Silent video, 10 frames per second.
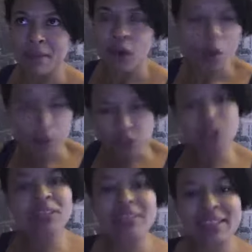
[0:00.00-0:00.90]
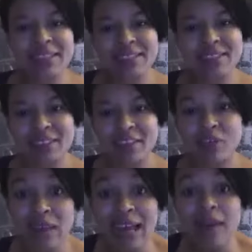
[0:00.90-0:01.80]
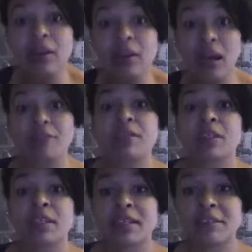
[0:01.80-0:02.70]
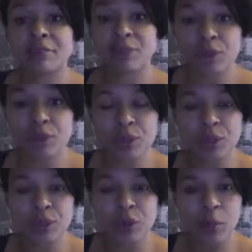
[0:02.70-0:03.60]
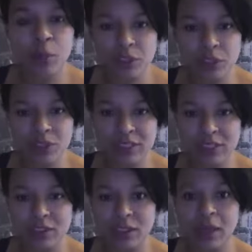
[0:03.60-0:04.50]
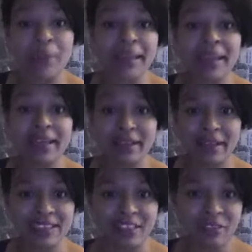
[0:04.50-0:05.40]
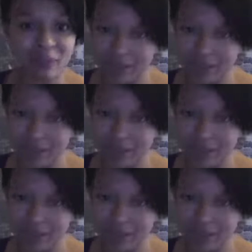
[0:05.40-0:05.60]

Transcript: opportunities, if you allow life to live through you, the opportunities appear as if